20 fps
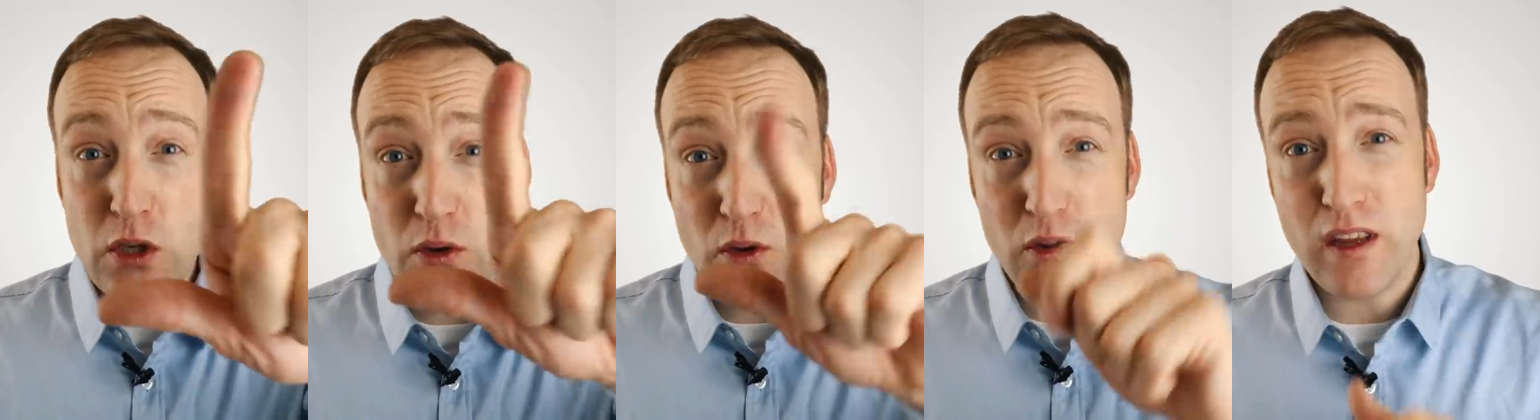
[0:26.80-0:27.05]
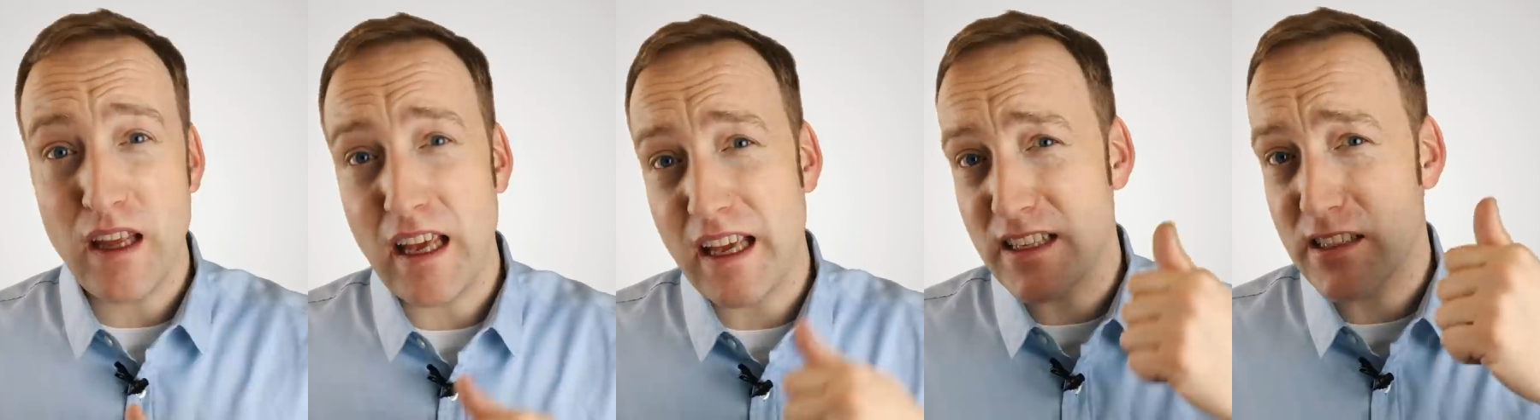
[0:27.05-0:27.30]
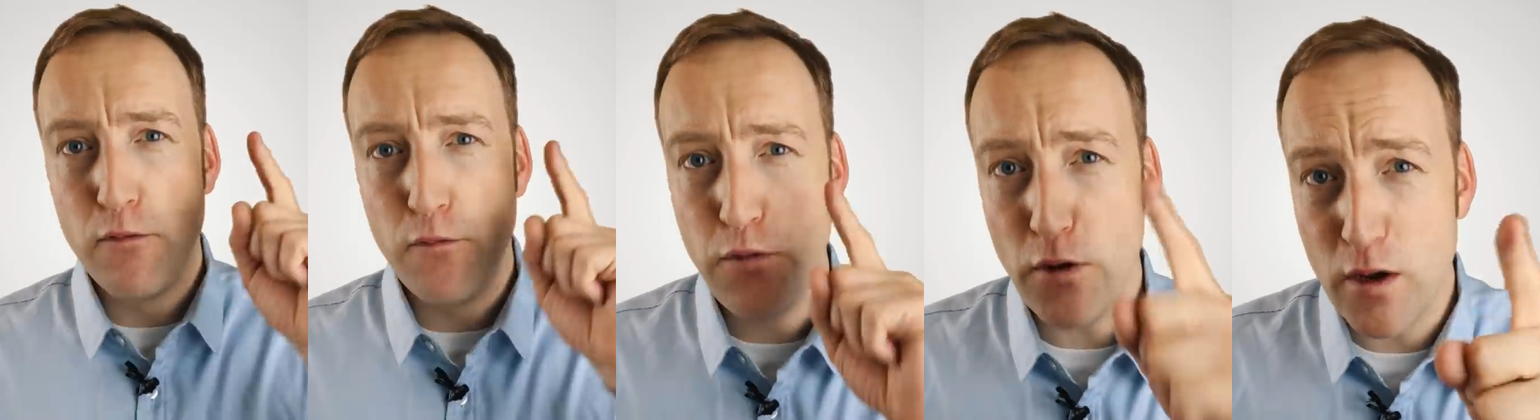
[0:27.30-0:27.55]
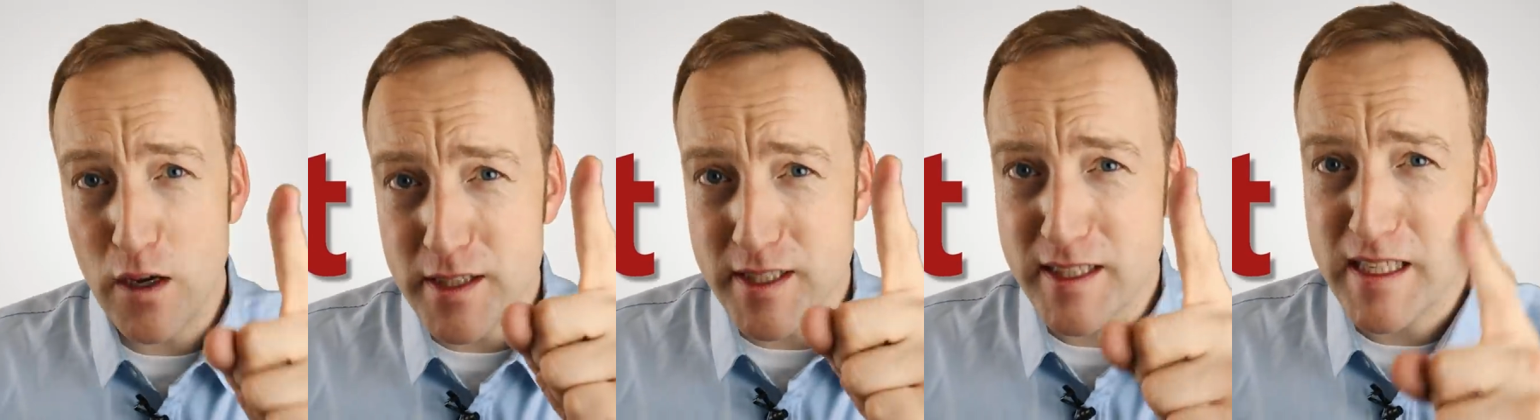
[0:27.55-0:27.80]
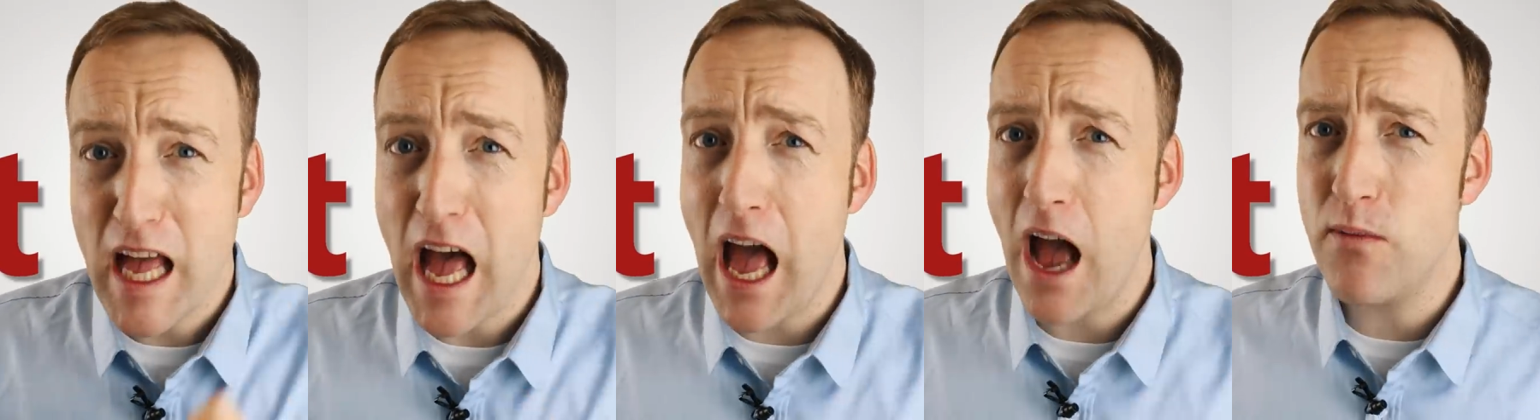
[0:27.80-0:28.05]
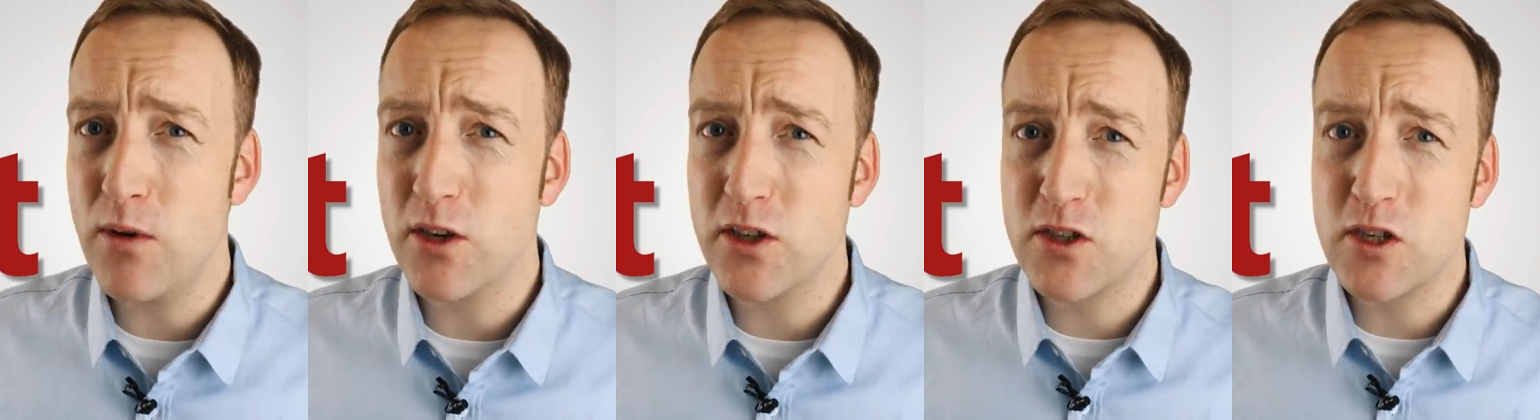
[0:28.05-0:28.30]
two things. First,
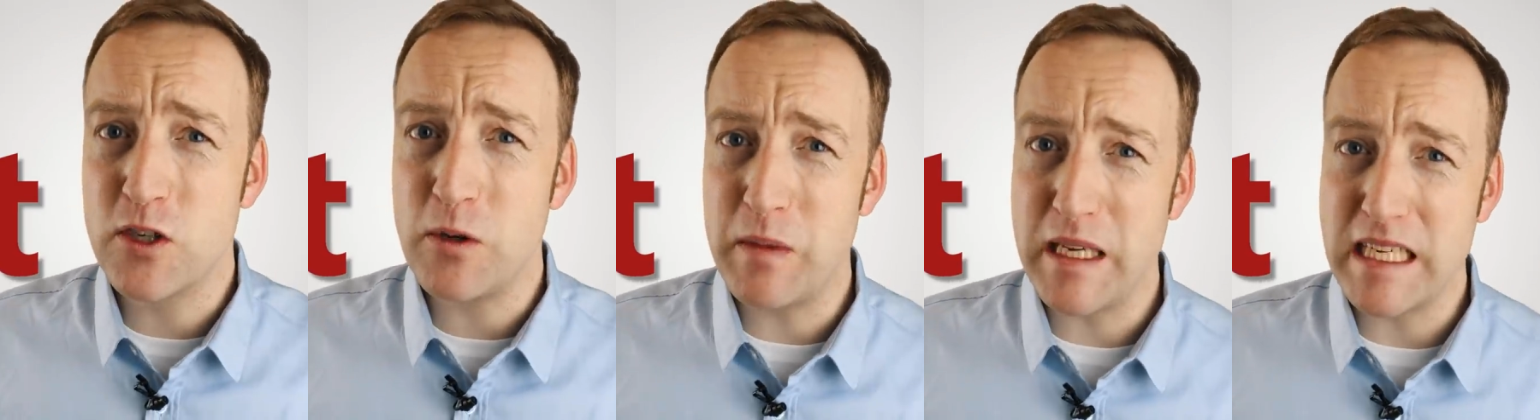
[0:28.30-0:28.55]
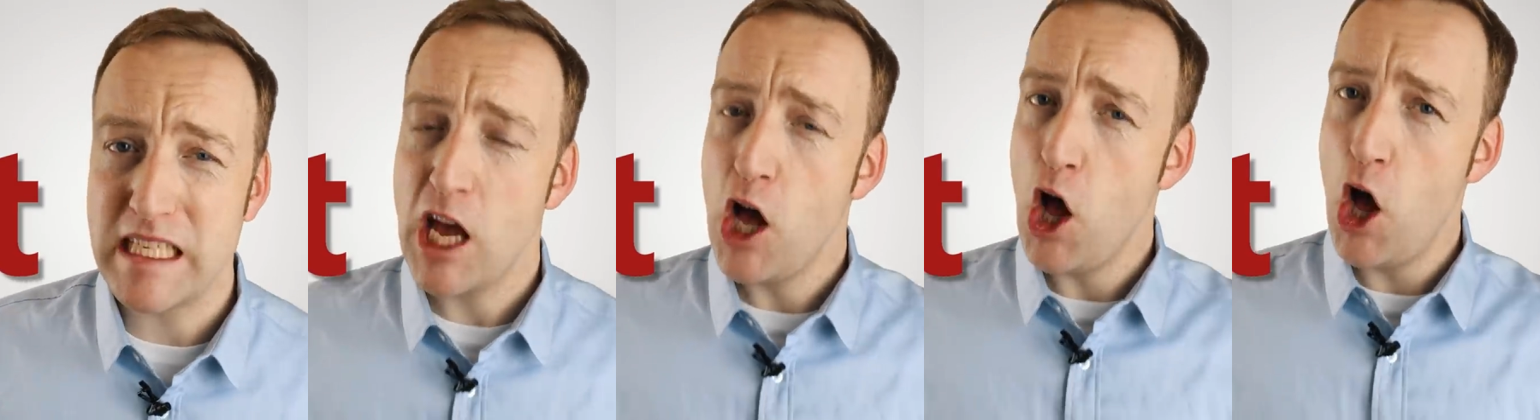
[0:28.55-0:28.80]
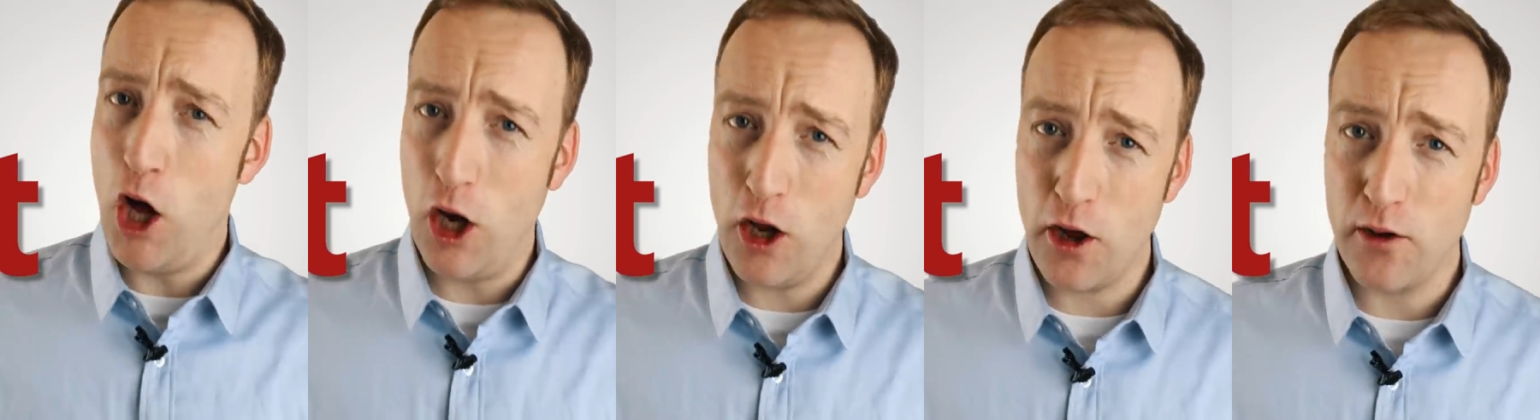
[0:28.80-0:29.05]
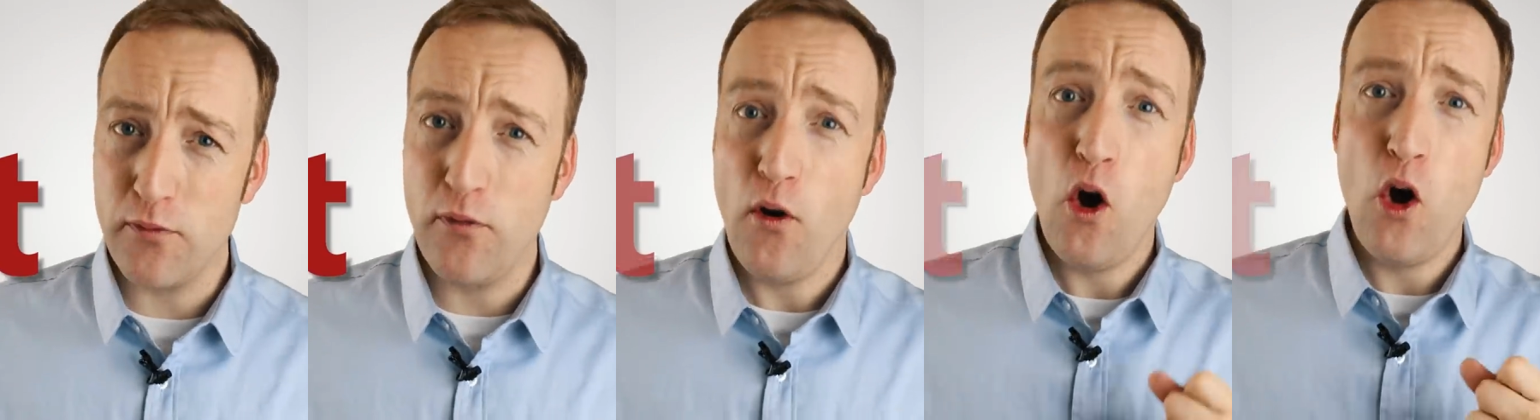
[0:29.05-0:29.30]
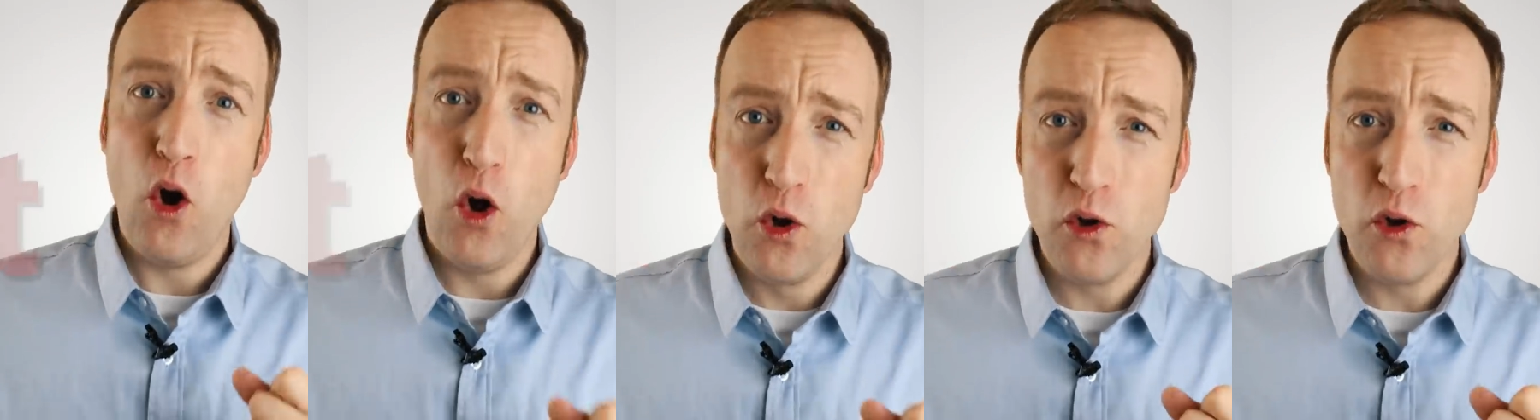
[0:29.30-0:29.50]
I wanted to meet a lot of